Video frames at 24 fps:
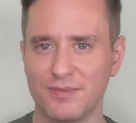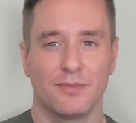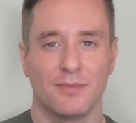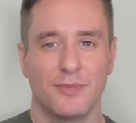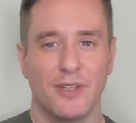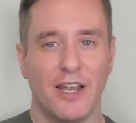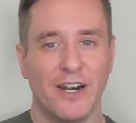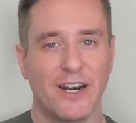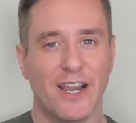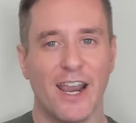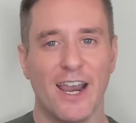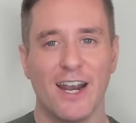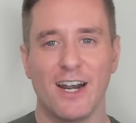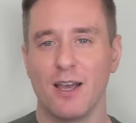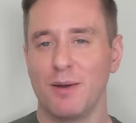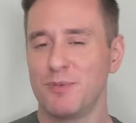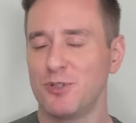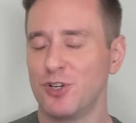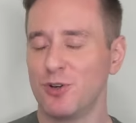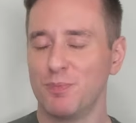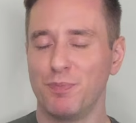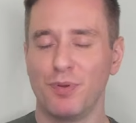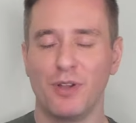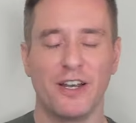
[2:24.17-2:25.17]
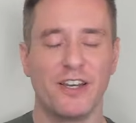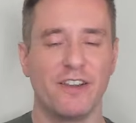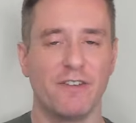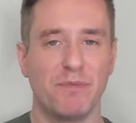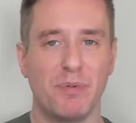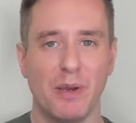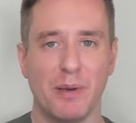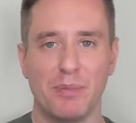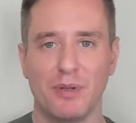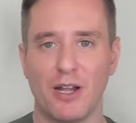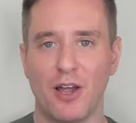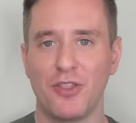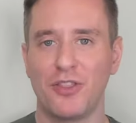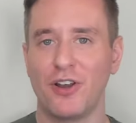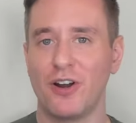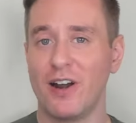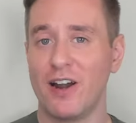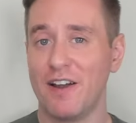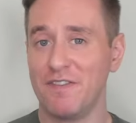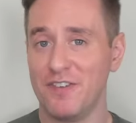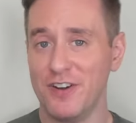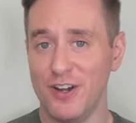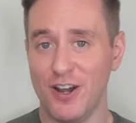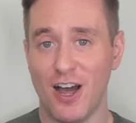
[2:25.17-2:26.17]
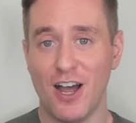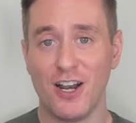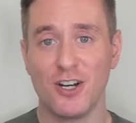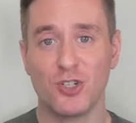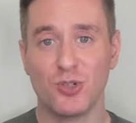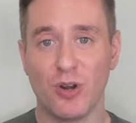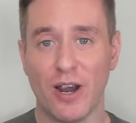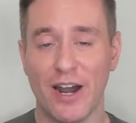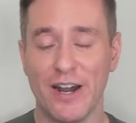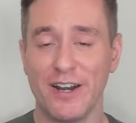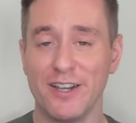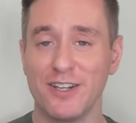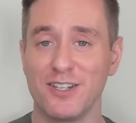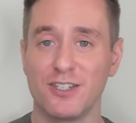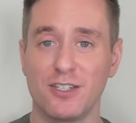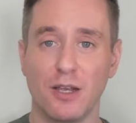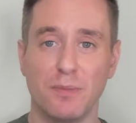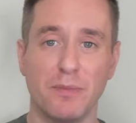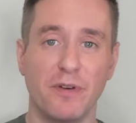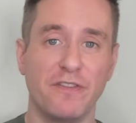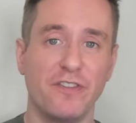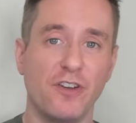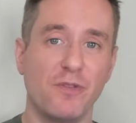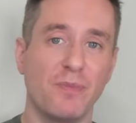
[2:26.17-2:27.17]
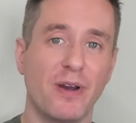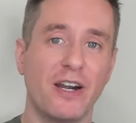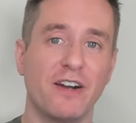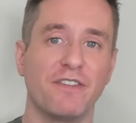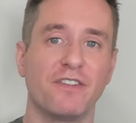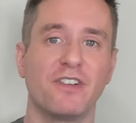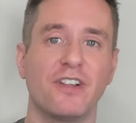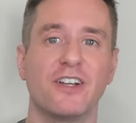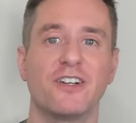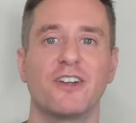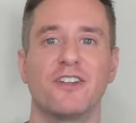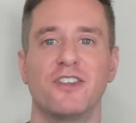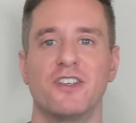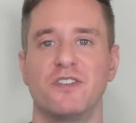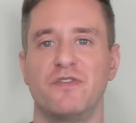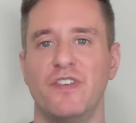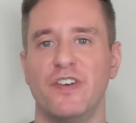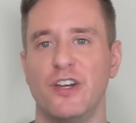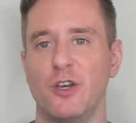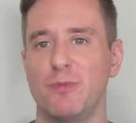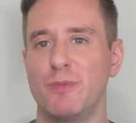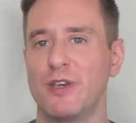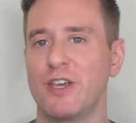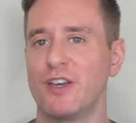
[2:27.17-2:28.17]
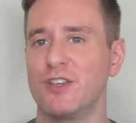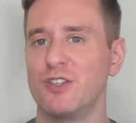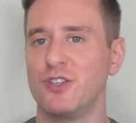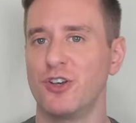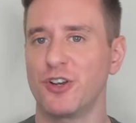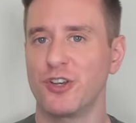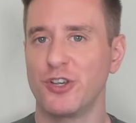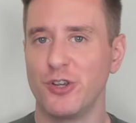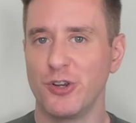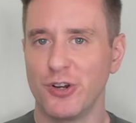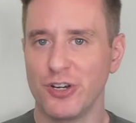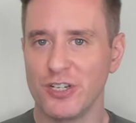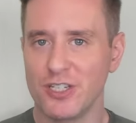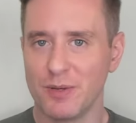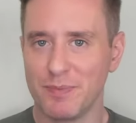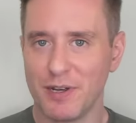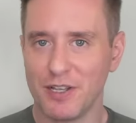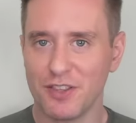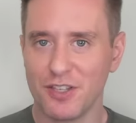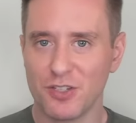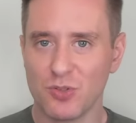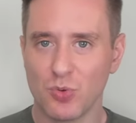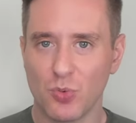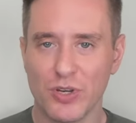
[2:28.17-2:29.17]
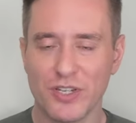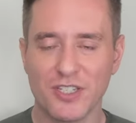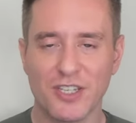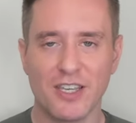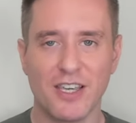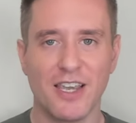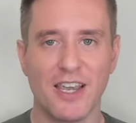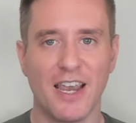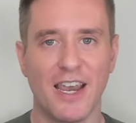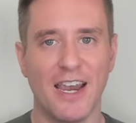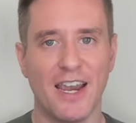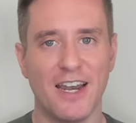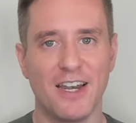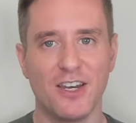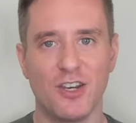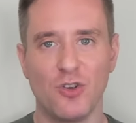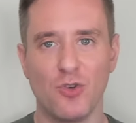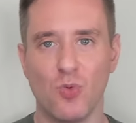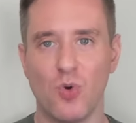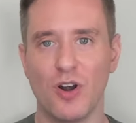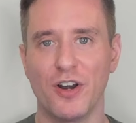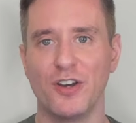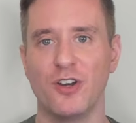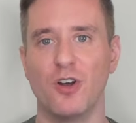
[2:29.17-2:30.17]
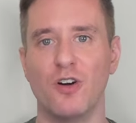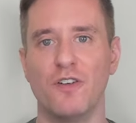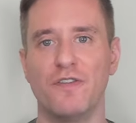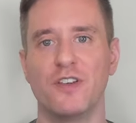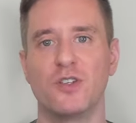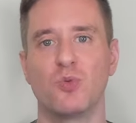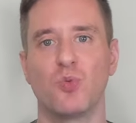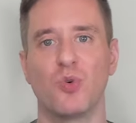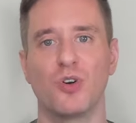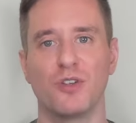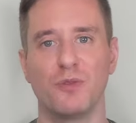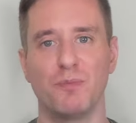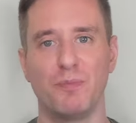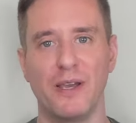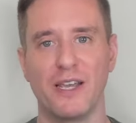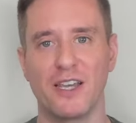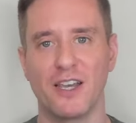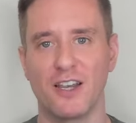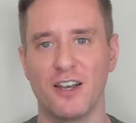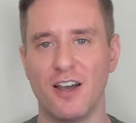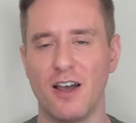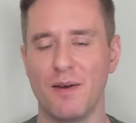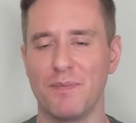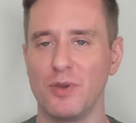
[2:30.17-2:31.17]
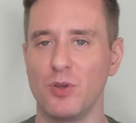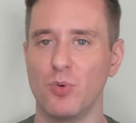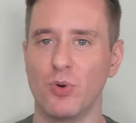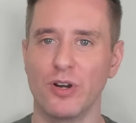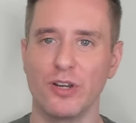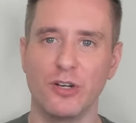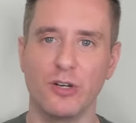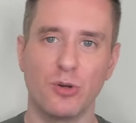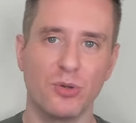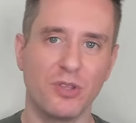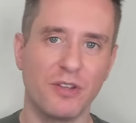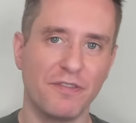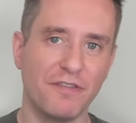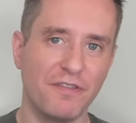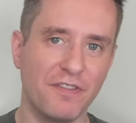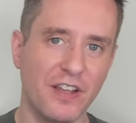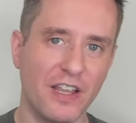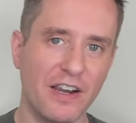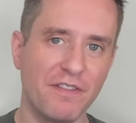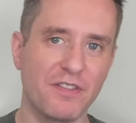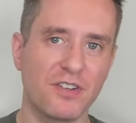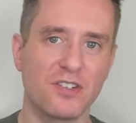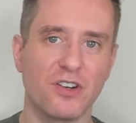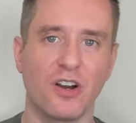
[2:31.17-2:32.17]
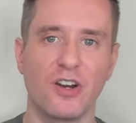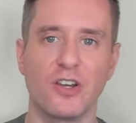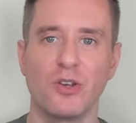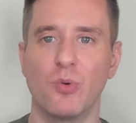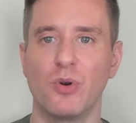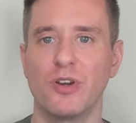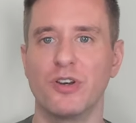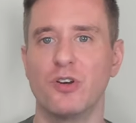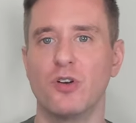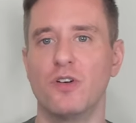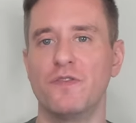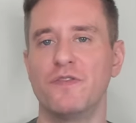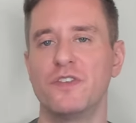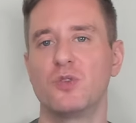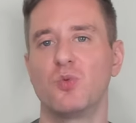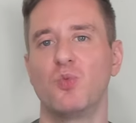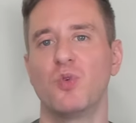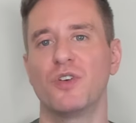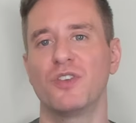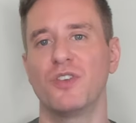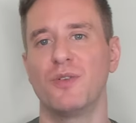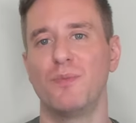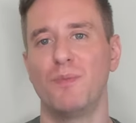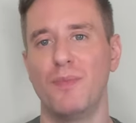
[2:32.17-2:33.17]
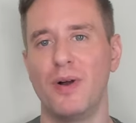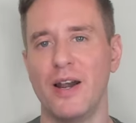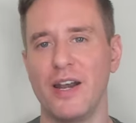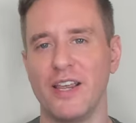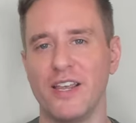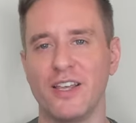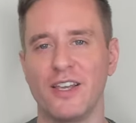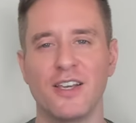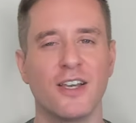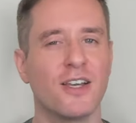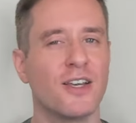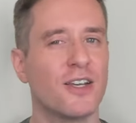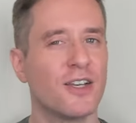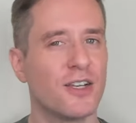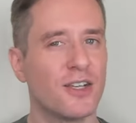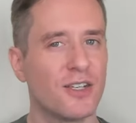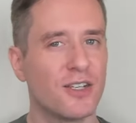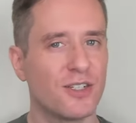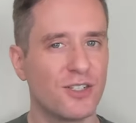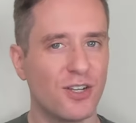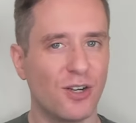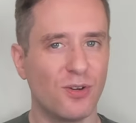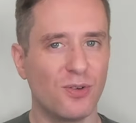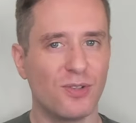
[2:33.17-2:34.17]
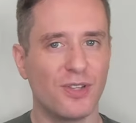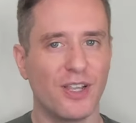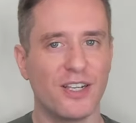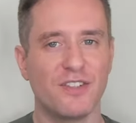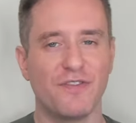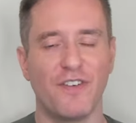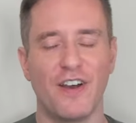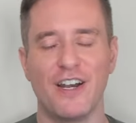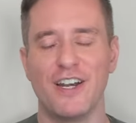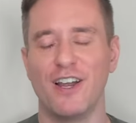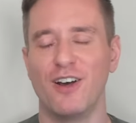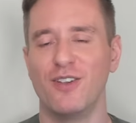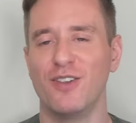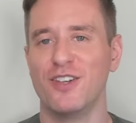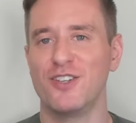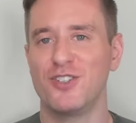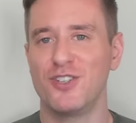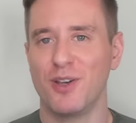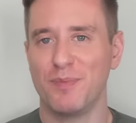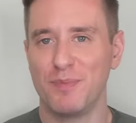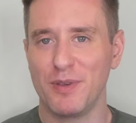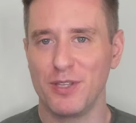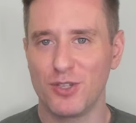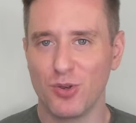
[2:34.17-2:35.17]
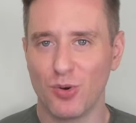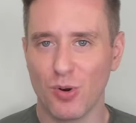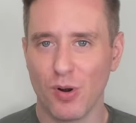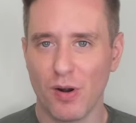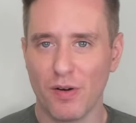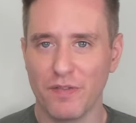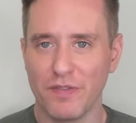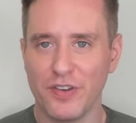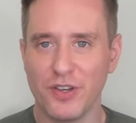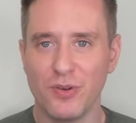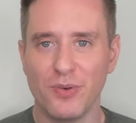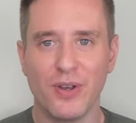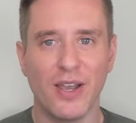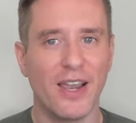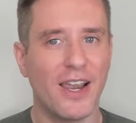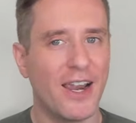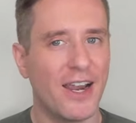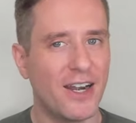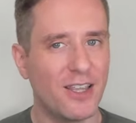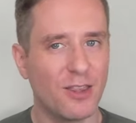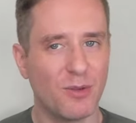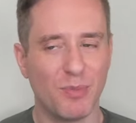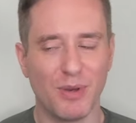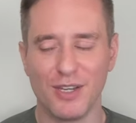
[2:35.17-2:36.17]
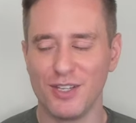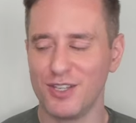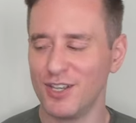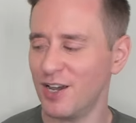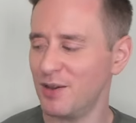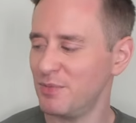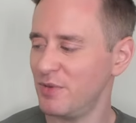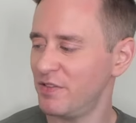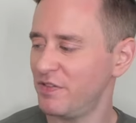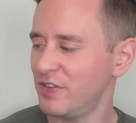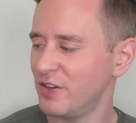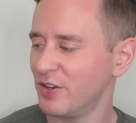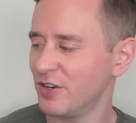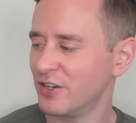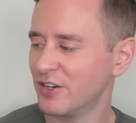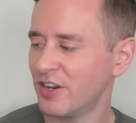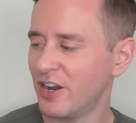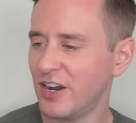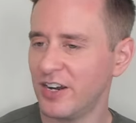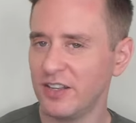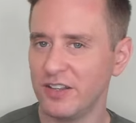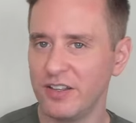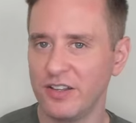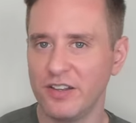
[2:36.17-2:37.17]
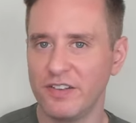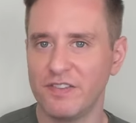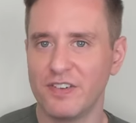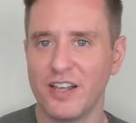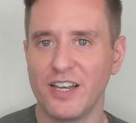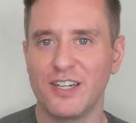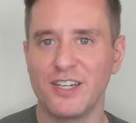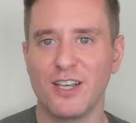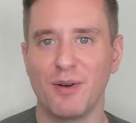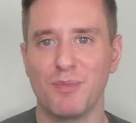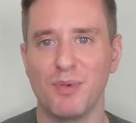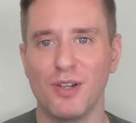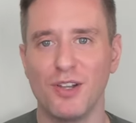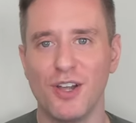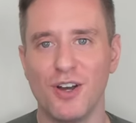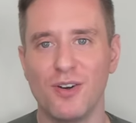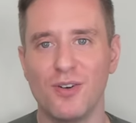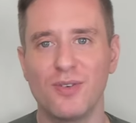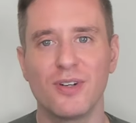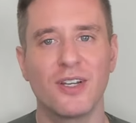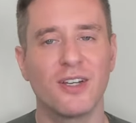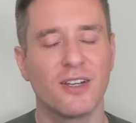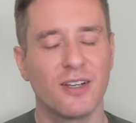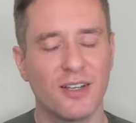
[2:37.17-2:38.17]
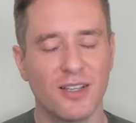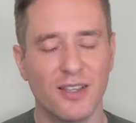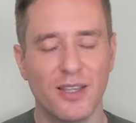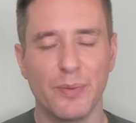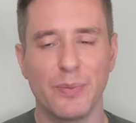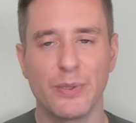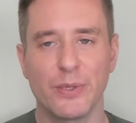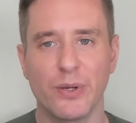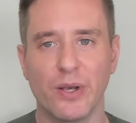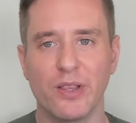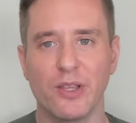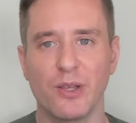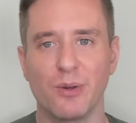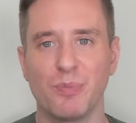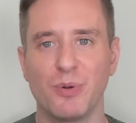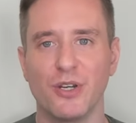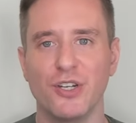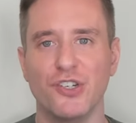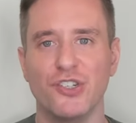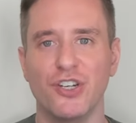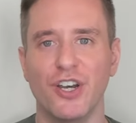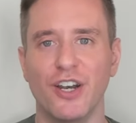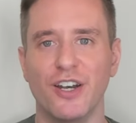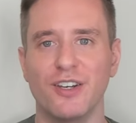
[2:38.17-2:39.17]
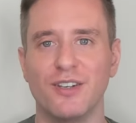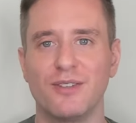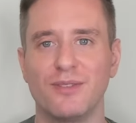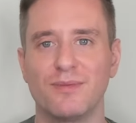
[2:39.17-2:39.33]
Then again, I'm sure plenty of people out there have not tried it. Some of you might have clicked on this video because you're curious about this whiskey and you want to know if it's worth picking up. You want to know what the flavors are. You want to know if it's worth the money. So let's find out. Let's jump into our review. And in the meantime, if you could kindly leave a like down below, that'd be greatly appreciated.